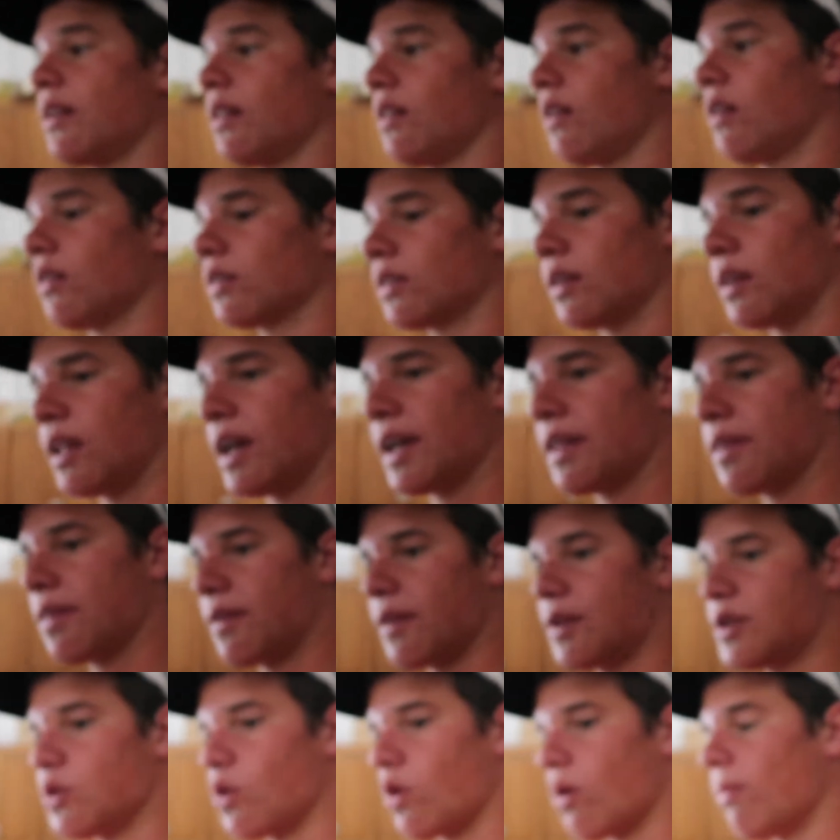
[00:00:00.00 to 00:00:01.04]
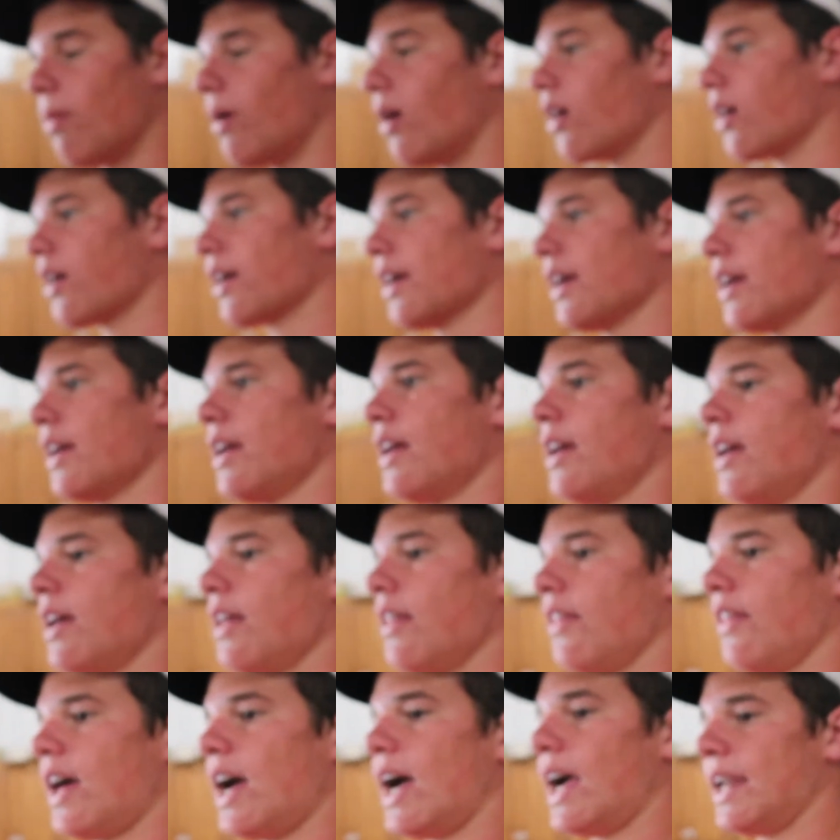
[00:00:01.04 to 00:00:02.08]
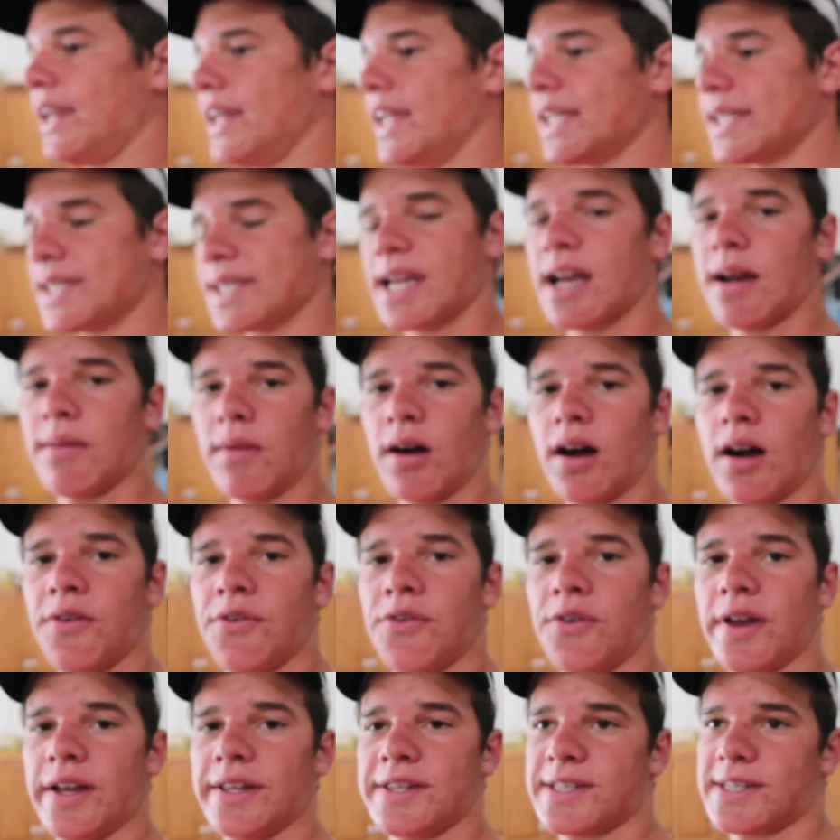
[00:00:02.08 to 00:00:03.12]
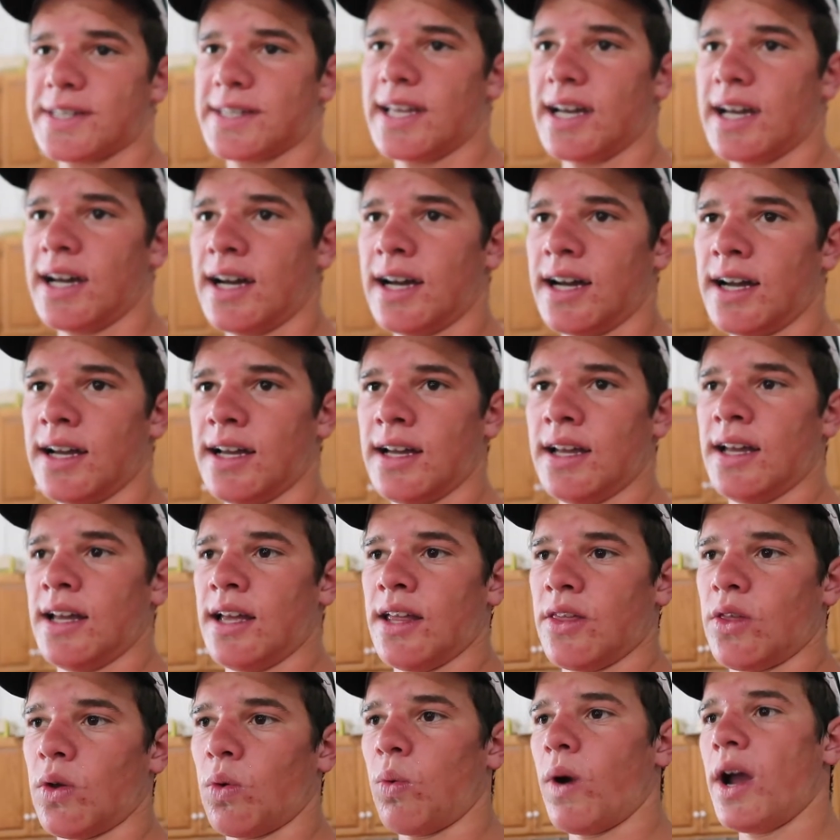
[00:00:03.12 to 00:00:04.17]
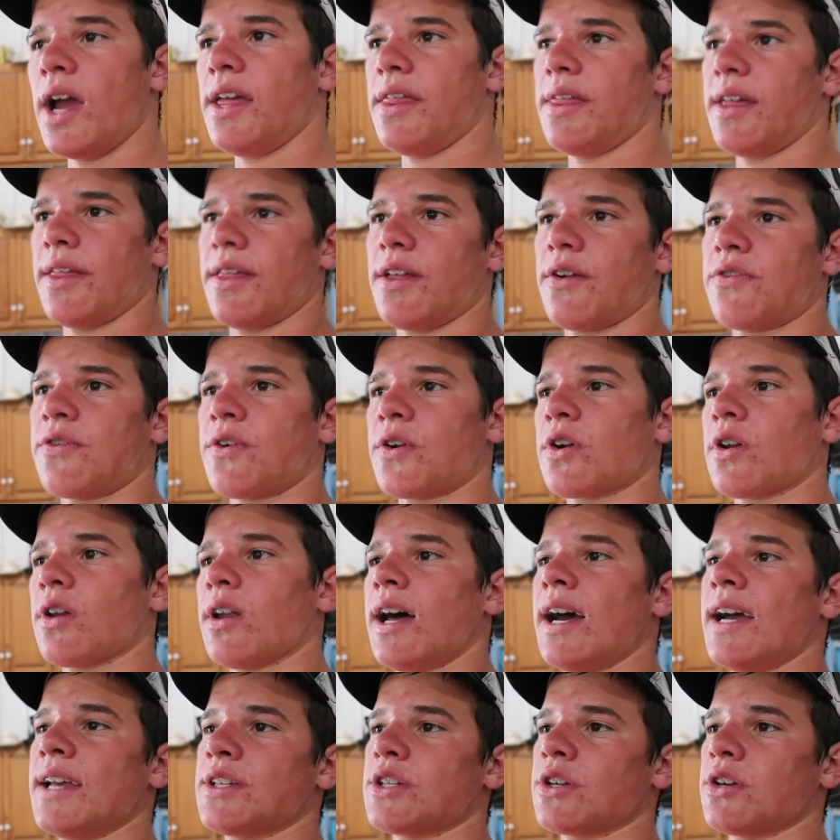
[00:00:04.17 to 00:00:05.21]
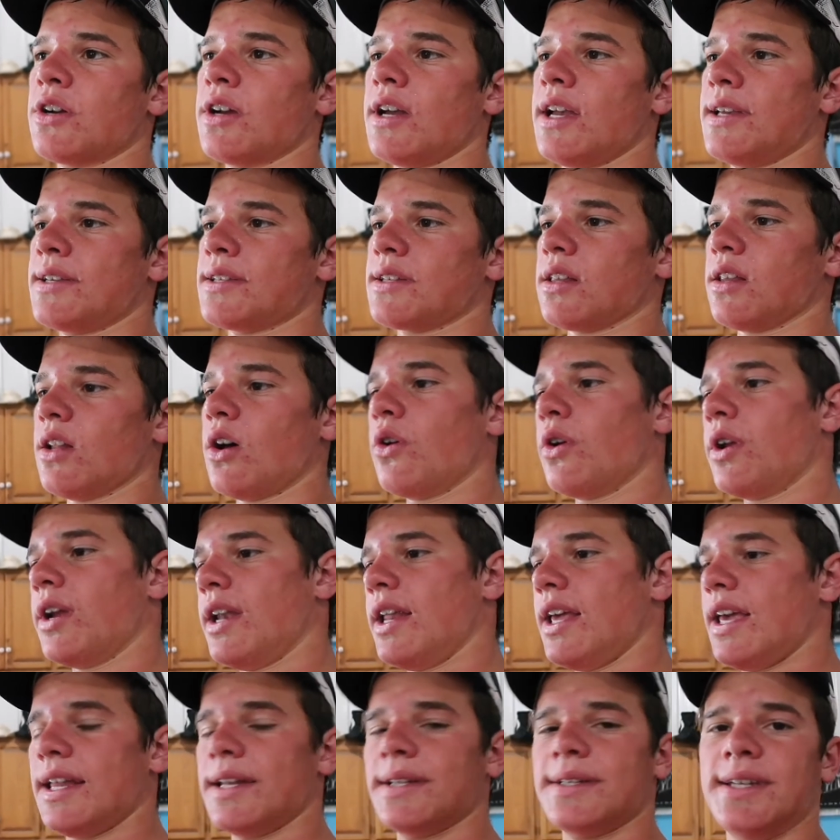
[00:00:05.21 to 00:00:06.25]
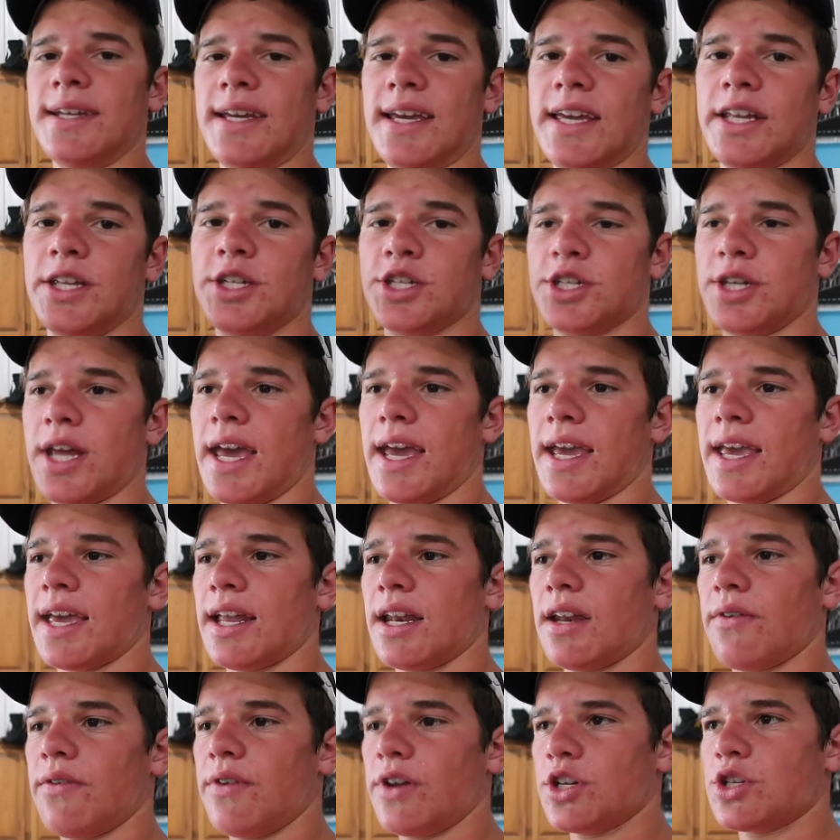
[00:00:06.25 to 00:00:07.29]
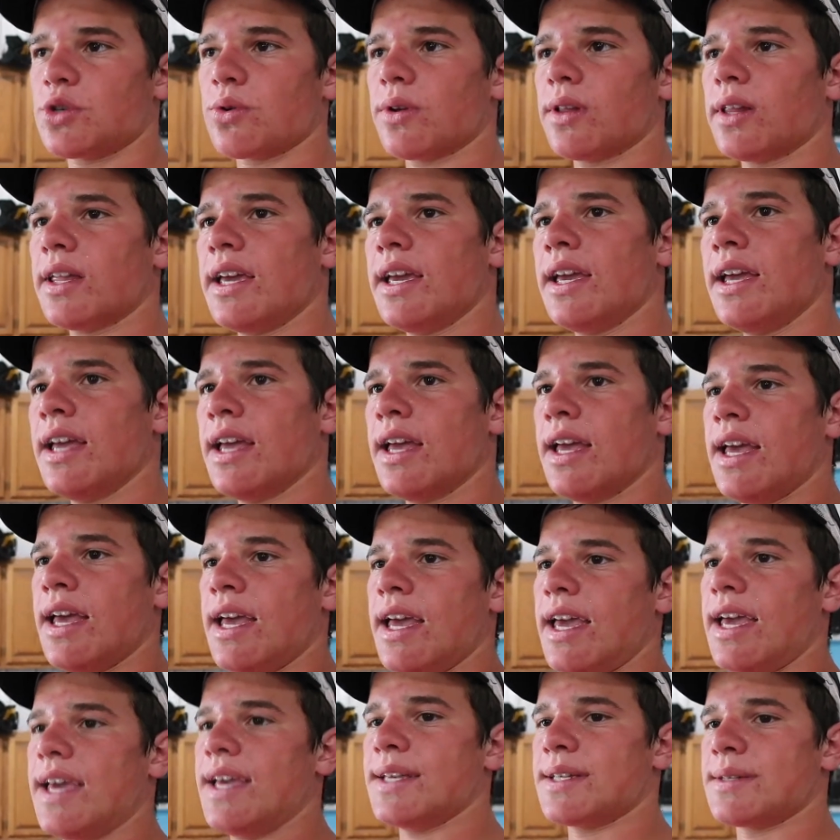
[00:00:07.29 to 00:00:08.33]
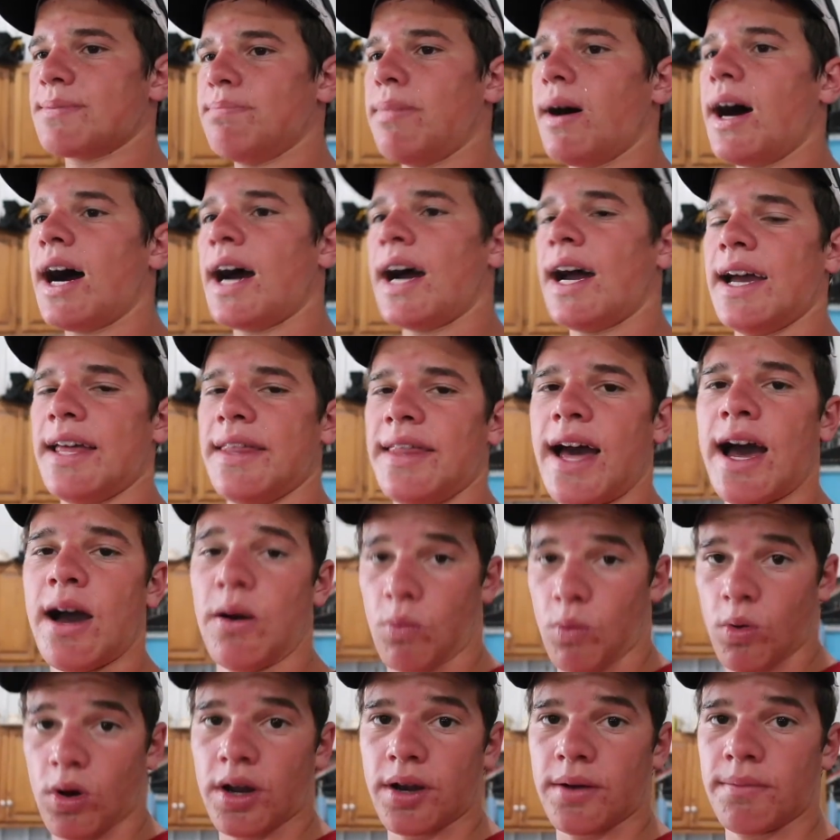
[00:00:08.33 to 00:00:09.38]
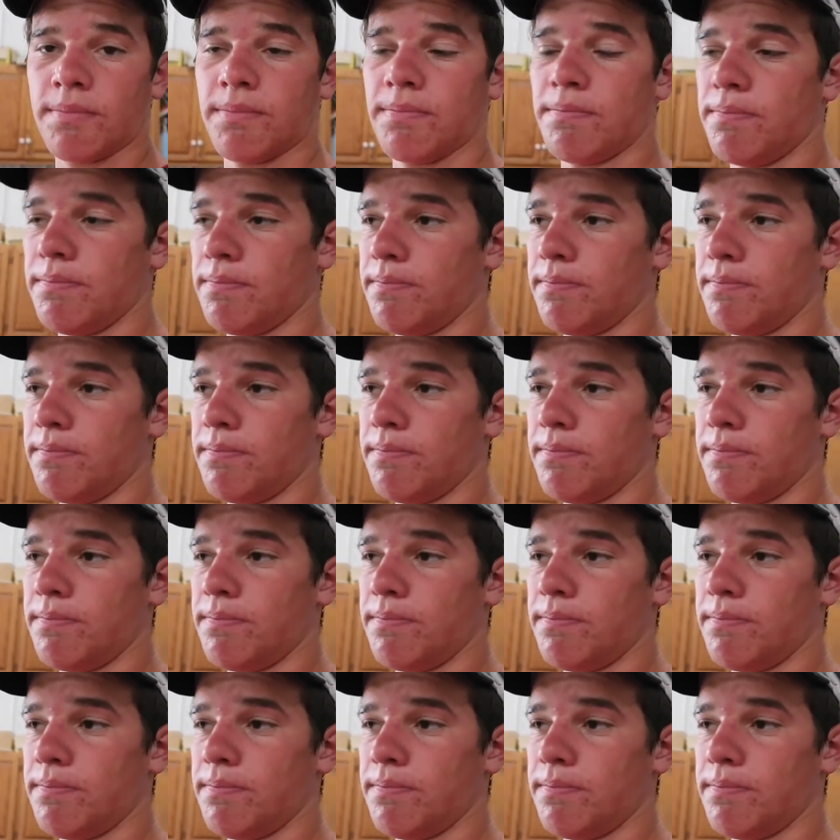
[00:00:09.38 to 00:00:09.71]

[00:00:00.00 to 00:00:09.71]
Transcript: along the length of the toolbar that needs to come off. It's the way that the fertilizer is loaded into each tank individually is by that one